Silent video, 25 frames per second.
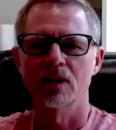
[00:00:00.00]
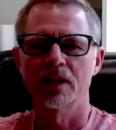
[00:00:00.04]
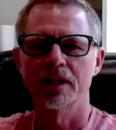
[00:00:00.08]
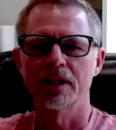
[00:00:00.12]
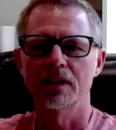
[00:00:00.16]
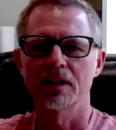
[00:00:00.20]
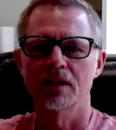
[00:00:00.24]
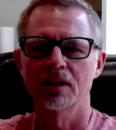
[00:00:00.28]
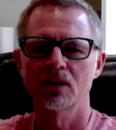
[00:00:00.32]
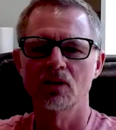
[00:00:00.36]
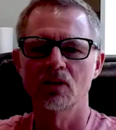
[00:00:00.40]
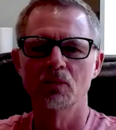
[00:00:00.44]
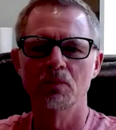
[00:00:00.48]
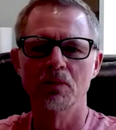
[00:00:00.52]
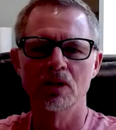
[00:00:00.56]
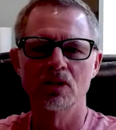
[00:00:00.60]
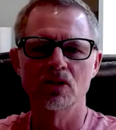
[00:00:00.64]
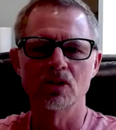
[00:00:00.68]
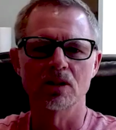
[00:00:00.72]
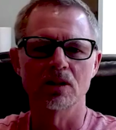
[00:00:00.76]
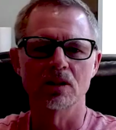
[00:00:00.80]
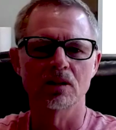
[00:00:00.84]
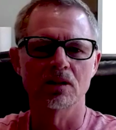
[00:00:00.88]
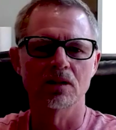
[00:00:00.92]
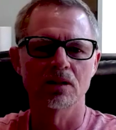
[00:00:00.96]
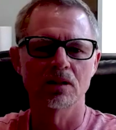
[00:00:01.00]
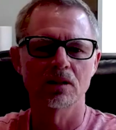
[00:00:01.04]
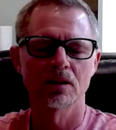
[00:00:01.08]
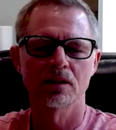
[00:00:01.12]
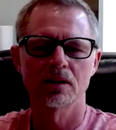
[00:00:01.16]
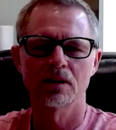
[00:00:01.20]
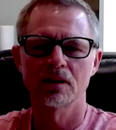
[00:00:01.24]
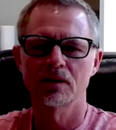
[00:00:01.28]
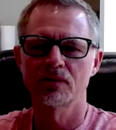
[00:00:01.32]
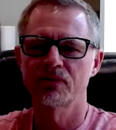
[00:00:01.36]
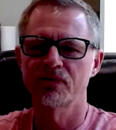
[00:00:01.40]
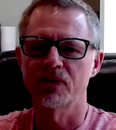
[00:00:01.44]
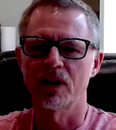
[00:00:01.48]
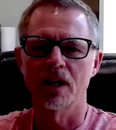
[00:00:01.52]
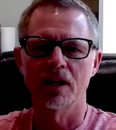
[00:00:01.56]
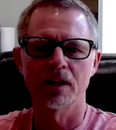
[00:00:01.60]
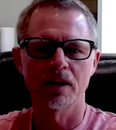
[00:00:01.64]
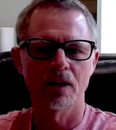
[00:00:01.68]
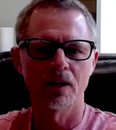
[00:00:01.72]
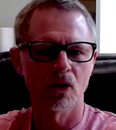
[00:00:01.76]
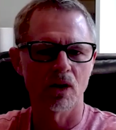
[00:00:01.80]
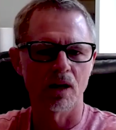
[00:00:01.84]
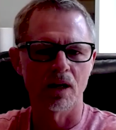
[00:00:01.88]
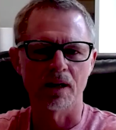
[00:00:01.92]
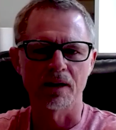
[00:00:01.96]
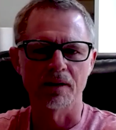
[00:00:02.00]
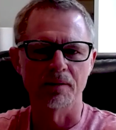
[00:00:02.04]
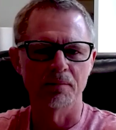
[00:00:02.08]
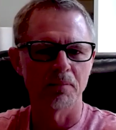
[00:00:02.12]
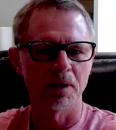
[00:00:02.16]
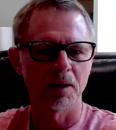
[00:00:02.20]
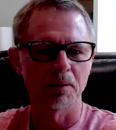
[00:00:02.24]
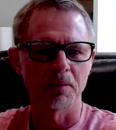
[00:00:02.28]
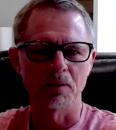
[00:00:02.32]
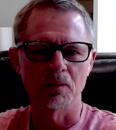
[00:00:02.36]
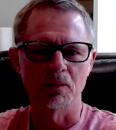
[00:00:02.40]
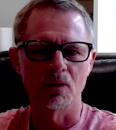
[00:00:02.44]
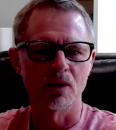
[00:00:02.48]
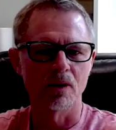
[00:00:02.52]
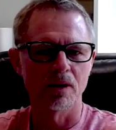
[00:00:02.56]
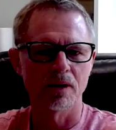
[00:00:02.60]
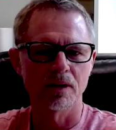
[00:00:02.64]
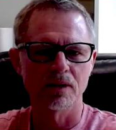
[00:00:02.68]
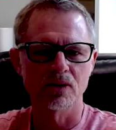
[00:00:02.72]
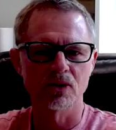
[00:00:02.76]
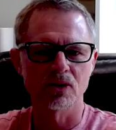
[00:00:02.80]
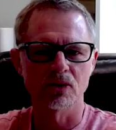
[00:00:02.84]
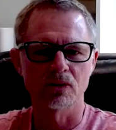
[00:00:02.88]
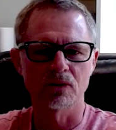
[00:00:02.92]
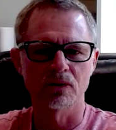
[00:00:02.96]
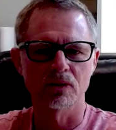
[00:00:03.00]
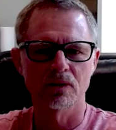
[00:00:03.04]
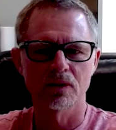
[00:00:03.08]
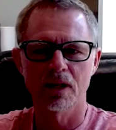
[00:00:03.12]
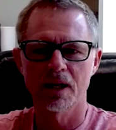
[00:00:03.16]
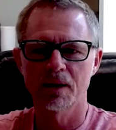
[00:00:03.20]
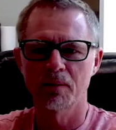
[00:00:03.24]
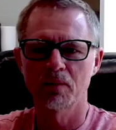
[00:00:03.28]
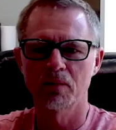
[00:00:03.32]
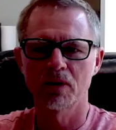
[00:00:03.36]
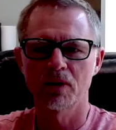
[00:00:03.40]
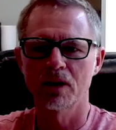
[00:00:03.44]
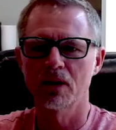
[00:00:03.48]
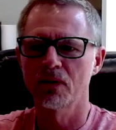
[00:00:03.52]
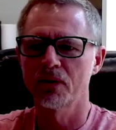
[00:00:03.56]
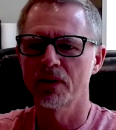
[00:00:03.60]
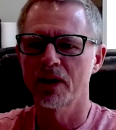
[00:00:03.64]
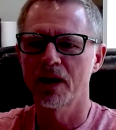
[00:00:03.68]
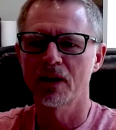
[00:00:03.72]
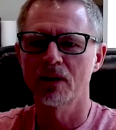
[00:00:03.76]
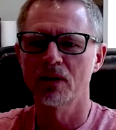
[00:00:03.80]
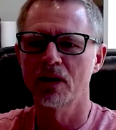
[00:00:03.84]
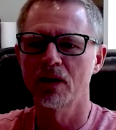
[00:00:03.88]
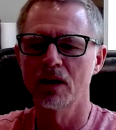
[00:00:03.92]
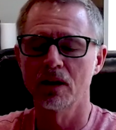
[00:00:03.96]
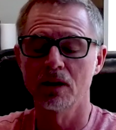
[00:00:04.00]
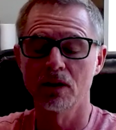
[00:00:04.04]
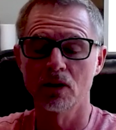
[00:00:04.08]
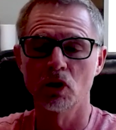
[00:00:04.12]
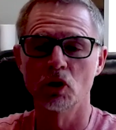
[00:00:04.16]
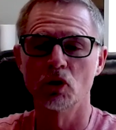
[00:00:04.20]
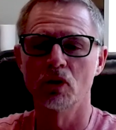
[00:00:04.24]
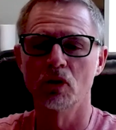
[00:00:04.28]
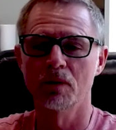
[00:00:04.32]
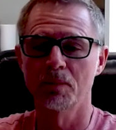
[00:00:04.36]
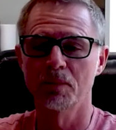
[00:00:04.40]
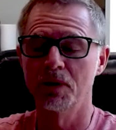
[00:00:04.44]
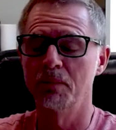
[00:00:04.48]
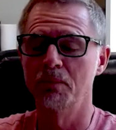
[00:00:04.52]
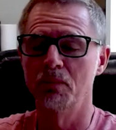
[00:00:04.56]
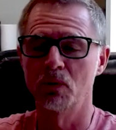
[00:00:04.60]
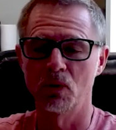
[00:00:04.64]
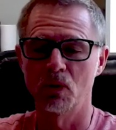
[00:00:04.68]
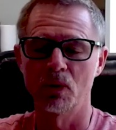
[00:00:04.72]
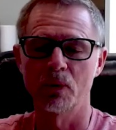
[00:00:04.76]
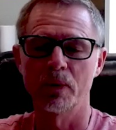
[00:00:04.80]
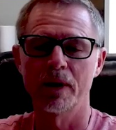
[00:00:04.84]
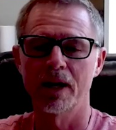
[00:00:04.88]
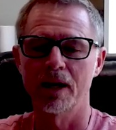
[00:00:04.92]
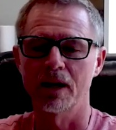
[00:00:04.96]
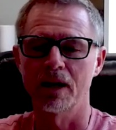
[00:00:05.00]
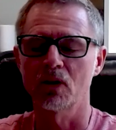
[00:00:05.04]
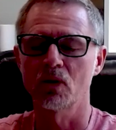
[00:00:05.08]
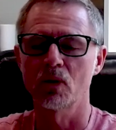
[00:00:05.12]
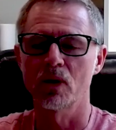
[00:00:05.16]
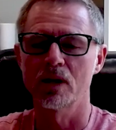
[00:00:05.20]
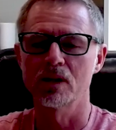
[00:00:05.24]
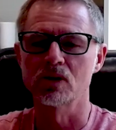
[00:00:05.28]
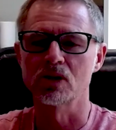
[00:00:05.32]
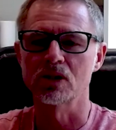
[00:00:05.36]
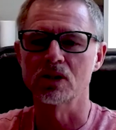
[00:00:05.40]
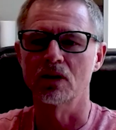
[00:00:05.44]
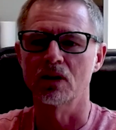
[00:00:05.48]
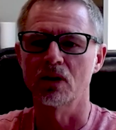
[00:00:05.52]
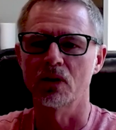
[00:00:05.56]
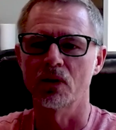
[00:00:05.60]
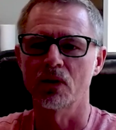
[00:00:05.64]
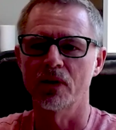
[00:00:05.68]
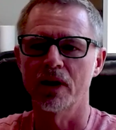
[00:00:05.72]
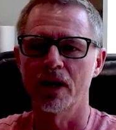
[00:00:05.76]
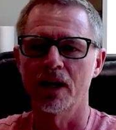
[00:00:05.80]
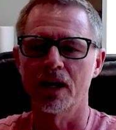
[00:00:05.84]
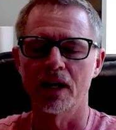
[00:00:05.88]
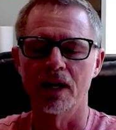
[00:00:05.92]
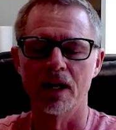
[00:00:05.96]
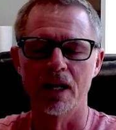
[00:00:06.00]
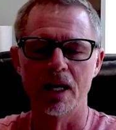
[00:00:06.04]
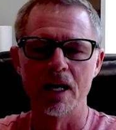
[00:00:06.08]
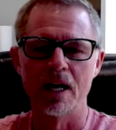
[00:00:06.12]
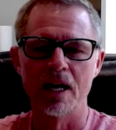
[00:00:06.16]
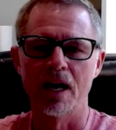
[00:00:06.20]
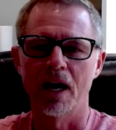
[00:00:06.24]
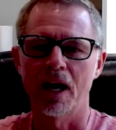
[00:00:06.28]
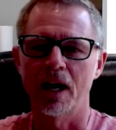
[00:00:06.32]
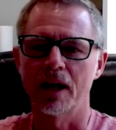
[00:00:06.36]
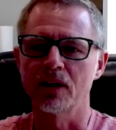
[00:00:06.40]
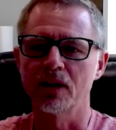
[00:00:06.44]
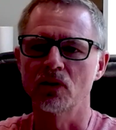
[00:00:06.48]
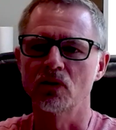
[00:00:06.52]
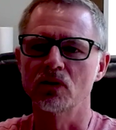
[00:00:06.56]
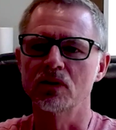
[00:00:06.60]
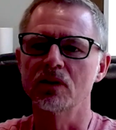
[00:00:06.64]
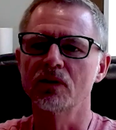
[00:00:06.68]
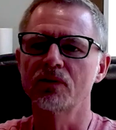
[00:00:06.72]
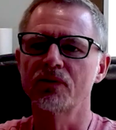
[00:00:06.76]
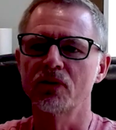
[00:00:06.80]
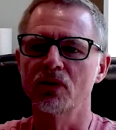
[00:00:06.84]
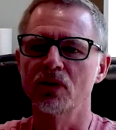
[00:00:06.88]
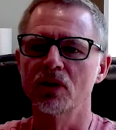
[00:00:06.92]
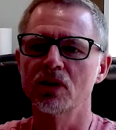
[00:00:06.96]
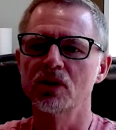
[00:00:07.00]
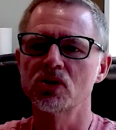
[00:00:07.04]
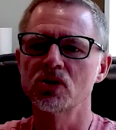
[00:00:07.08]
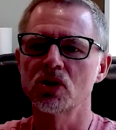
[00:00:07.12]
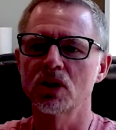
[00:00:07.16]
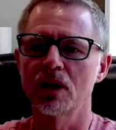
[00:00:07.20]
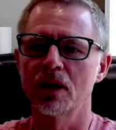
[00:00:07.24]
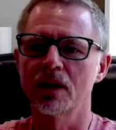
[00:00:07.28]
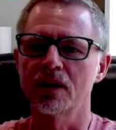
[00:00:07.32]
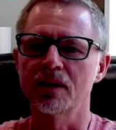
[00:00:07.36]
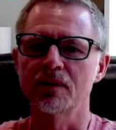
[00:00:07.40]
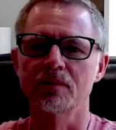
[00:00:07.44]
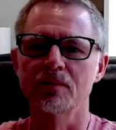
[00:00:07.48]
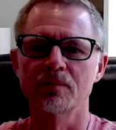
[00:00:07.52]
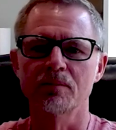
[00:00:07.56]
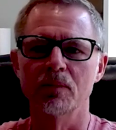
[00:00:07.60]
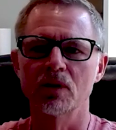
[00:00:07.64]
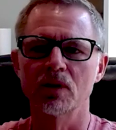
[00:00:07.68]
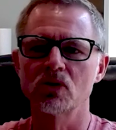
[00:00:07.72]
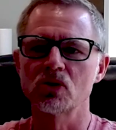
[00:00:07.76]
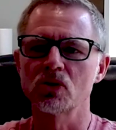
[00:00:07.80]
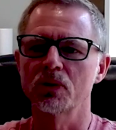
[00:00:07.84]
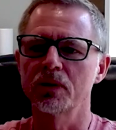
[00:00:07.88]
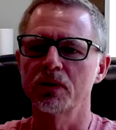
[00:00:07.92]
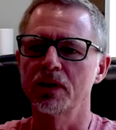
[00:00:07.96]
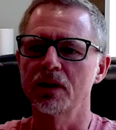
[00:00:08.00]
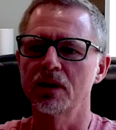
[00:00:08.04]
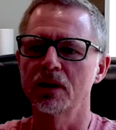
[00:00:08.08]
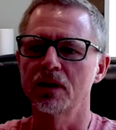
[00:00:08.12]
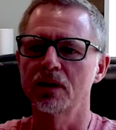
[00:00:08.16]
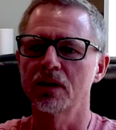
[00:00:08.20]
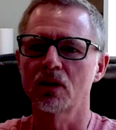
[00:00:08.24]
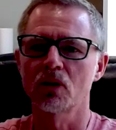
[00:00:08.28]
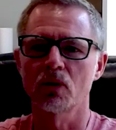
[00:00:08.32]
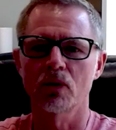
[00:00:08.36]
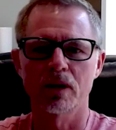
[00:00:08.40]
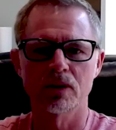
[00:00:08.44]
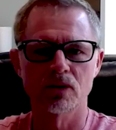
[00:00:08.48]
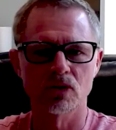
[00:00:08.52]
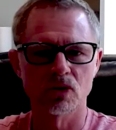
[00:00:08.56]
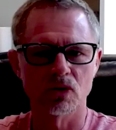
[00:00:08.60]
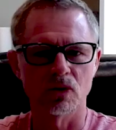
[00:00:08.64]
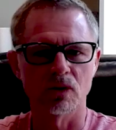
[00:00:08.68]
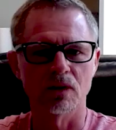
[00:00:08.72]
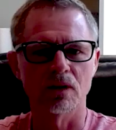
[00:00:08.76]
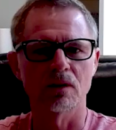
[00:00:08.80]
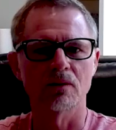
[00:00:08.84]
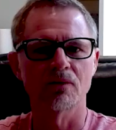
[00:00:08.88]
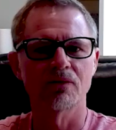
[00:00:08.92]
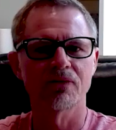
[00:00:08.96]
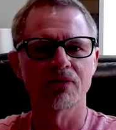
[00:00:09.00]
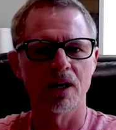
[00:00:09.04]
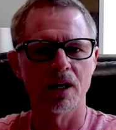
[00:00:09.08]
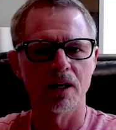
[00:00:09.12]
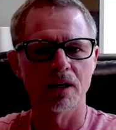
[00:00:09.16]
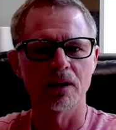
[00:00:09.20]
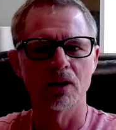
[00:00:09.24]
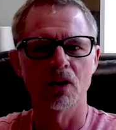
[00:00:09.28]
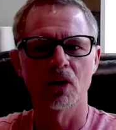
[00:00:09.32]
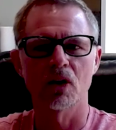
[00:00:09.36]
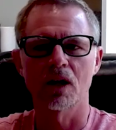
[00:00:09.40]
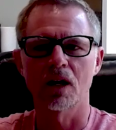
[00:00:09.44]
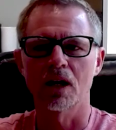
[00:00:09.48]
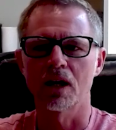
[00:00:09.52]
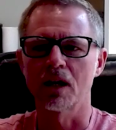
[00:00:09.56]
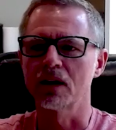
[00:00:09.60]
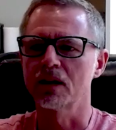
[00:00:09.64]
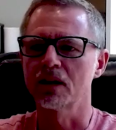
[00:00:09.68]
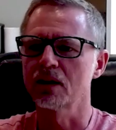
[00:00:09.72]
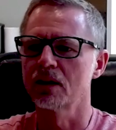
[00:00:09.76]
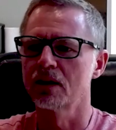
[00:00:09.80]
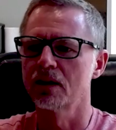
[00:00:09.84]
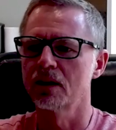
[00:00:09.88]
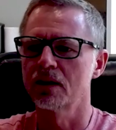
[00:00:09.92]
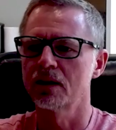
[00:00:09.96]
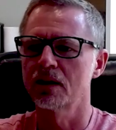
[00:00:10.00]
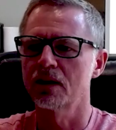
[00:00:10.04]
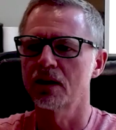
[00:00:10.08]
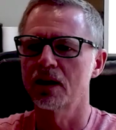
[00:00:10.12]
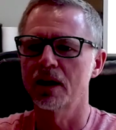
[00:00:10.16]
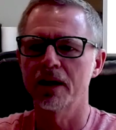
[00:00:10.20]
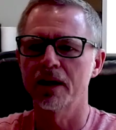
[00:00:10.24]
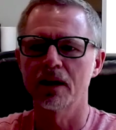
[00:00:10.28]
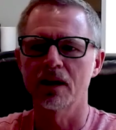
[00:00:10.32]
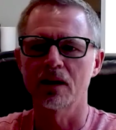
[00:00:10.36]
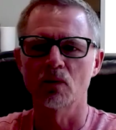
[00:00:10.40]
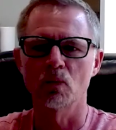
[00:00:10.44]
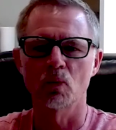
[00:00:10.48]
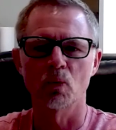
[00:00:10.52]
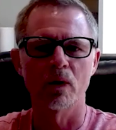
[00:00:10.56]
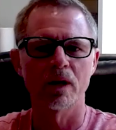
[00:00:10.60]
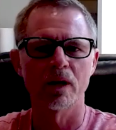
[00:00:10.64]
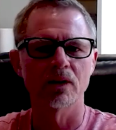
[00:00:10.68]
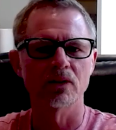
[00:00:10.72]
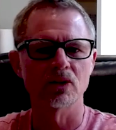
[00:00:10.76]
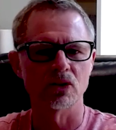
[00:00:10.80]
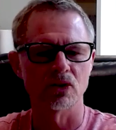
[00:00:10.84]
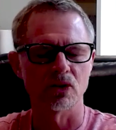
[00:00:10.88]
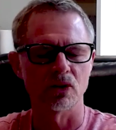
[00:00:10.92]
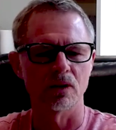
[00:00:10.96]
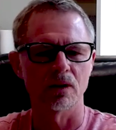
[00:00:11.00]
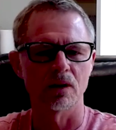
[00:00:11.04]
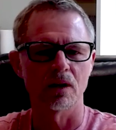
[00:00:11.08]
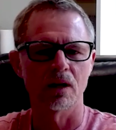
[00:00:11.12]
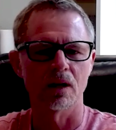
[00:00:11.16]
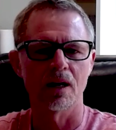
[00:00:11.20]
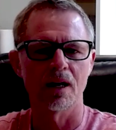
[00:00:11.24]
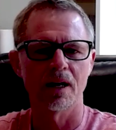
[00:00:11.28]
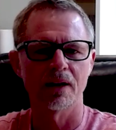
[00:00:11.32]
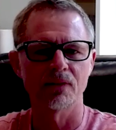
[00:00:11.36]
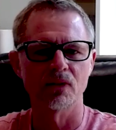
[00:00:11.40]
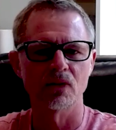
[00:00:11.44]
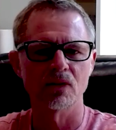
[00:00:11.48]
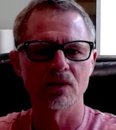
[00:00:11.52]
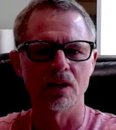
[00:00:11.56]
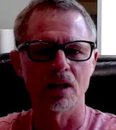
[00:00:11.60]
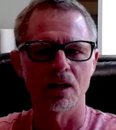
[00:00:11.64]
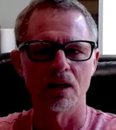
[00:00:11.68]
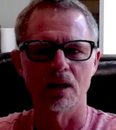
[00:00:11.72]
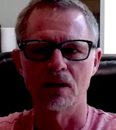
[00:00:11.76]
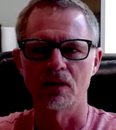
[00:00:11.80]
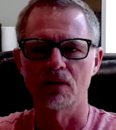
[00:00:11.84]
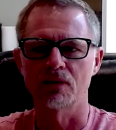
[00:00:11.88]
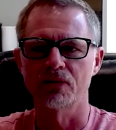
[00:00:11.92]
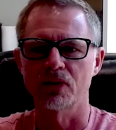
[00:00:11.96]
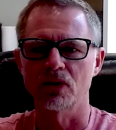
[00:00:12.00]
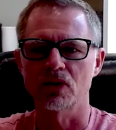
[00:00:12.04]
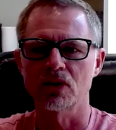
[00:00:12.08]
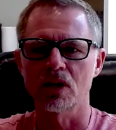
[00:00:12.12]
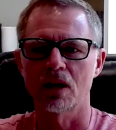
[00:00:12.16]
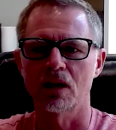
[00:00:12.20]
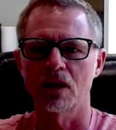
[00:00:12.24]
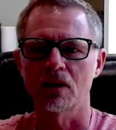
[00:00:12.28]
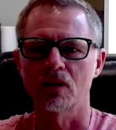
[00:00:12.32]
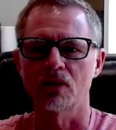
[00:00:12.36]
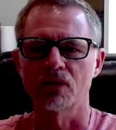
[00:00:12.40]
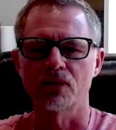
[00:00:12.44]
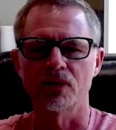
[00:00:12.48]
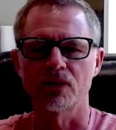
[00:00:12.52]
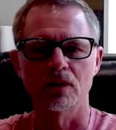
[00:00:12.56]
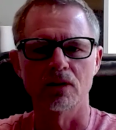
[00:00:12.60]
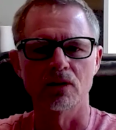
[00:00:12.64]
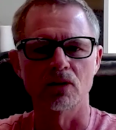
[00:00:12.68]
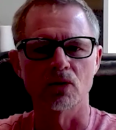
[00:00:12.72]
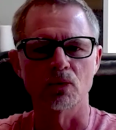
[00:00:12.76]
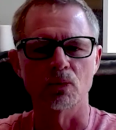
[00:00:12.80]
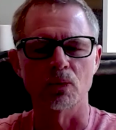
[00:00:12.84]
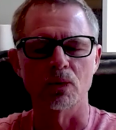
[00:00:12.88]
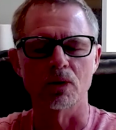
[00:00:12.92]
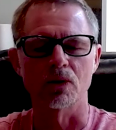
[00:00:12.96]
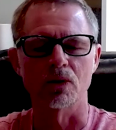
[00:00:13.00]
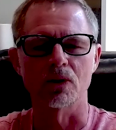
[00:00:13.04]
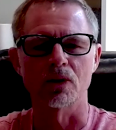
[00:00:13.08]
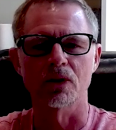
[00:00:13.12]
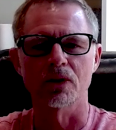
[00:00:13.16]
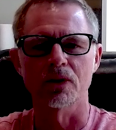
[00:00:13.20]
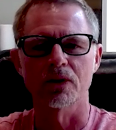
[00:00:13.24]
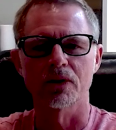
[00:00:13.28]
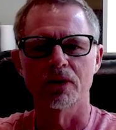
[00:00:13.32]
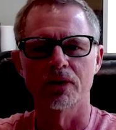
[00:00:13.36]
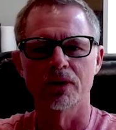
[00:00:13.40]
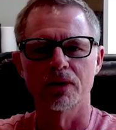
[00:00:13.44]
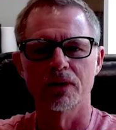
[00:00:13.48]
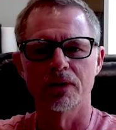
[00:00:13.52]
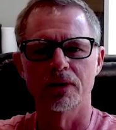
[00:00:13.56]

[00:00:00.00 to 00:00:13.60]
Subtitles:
Right. You mentioned fine art, maybe wanting to elaborate on that a little bit more. We had a question on that. How do you differentiate between equestrian fine art and Western lifestyle photography in your work?